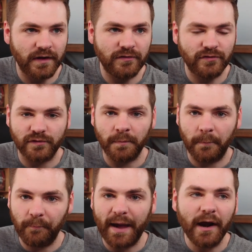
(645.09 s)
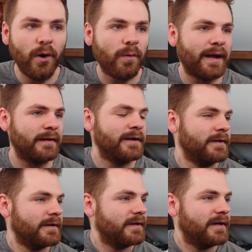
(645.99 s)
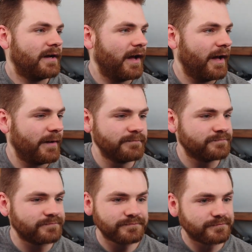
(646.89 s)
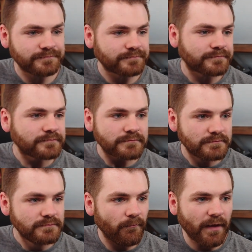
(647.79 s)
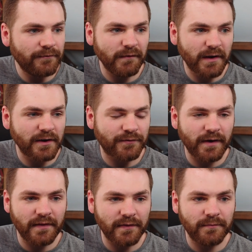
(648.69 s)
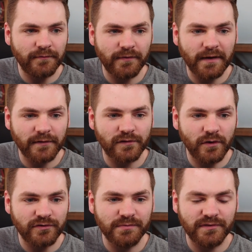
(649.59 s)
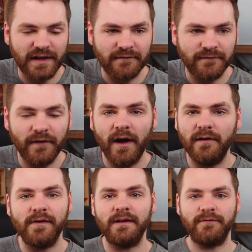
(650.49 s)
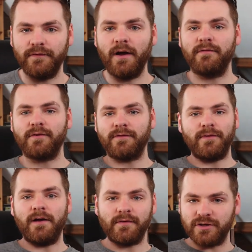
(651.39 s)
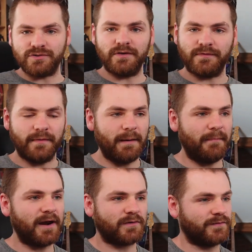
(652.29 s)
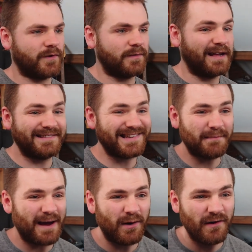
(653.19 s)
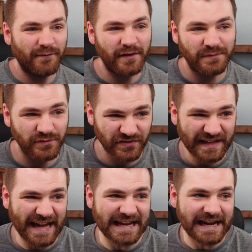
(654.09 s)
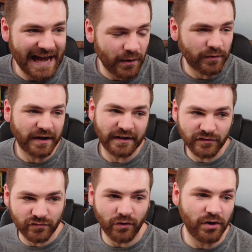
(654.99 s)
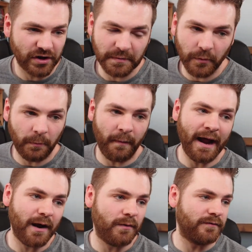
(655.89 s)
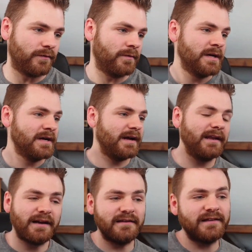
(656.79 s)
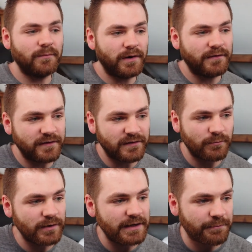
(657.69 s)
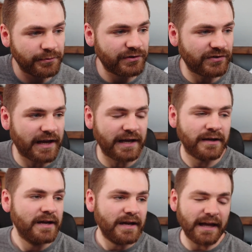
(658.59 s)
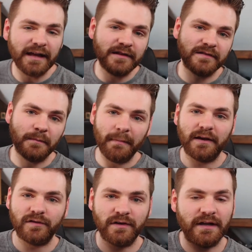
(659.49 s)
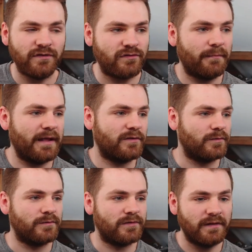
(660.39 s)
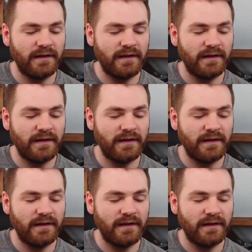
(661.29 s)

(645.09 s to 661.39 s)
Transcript: It's just bellowing. Um, I felt like throughout the throughout the song, she was just getting further and further and further adrift from that microphone, and somehow her voice was just getting louder and stronger and more powerful. And like I said, one of the things I'm really appreciating is Mexican instrumentals.